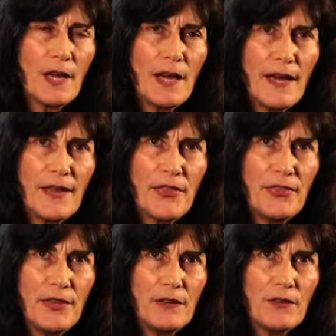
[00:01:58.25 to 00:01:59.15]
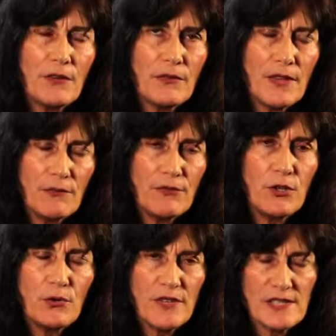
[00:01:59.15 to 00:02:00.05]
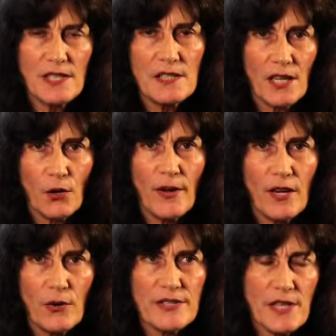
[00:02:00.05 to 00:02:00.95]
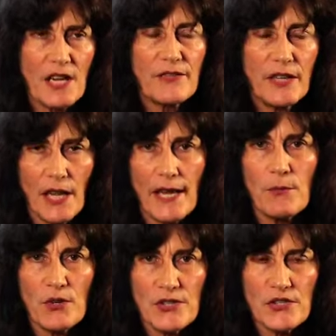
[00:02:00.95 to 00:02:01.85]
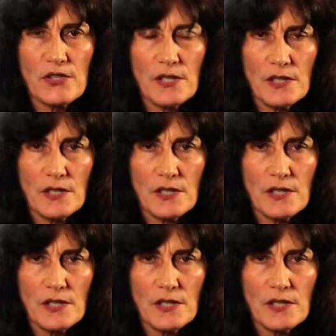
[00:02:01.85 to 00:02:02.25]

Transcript: I think they view the set decorator as kind of a glamorous